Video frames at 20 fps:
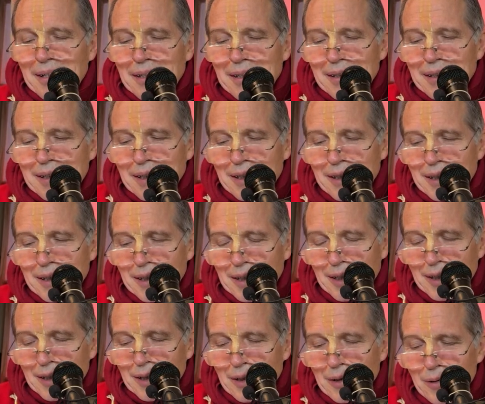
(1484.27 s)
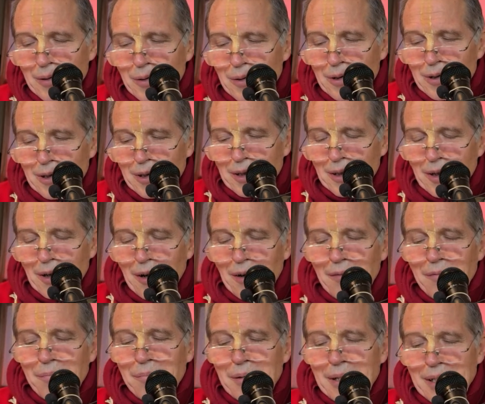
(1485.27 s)
the illusion
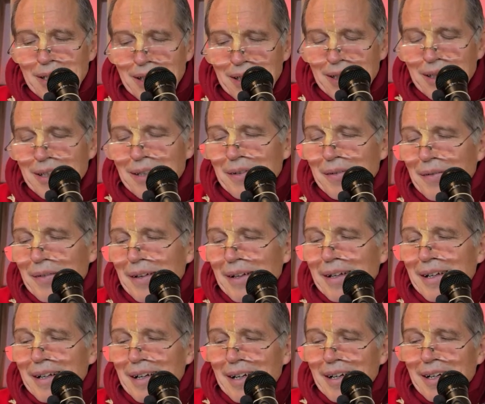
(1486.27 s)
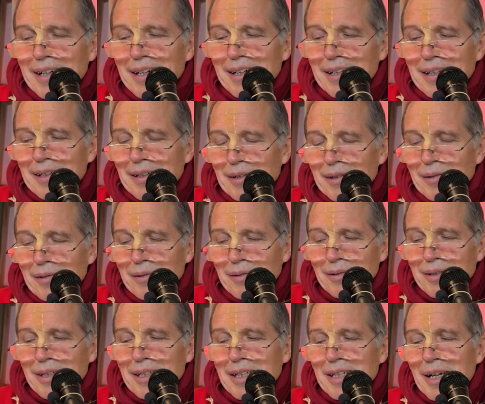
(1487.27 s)
of being uh,
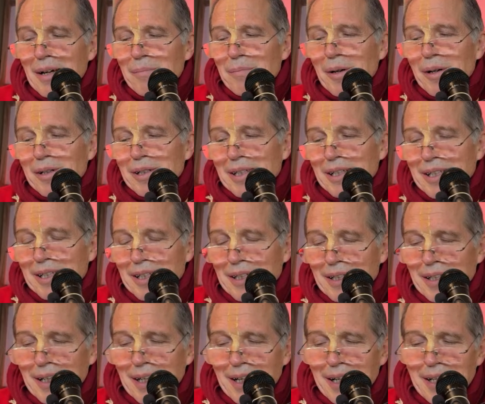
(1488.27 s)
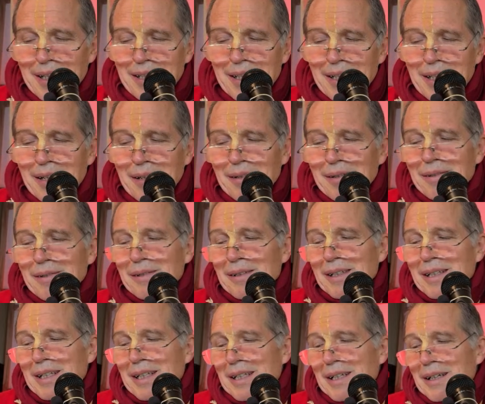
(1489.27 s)
only a body and
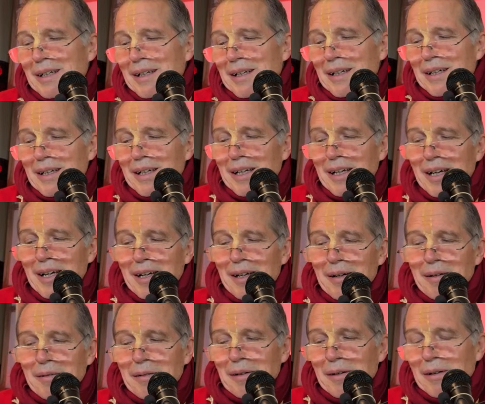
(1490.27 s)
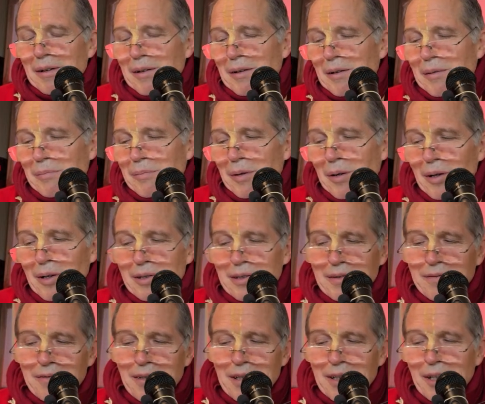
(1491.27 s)
only a, a
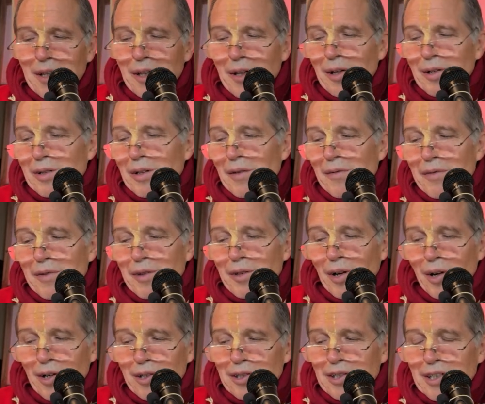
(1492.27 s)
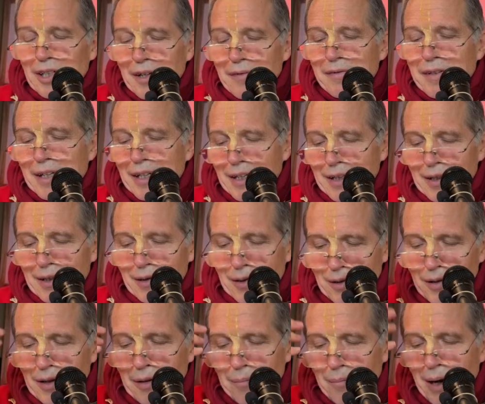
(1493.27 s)
person with a lot of thought traffic, you know,
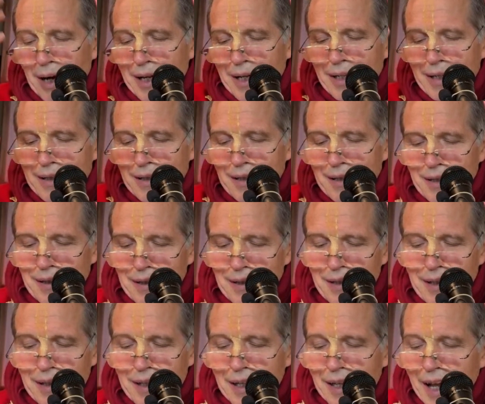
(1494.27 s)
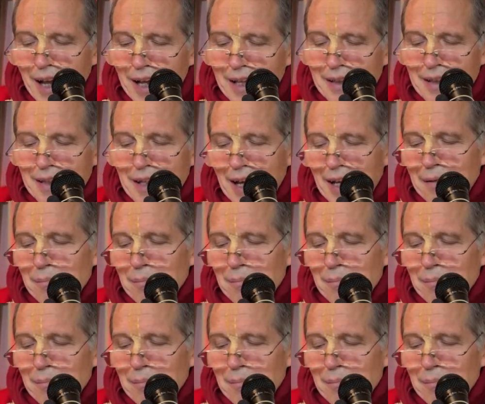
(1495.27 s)
a mind. At that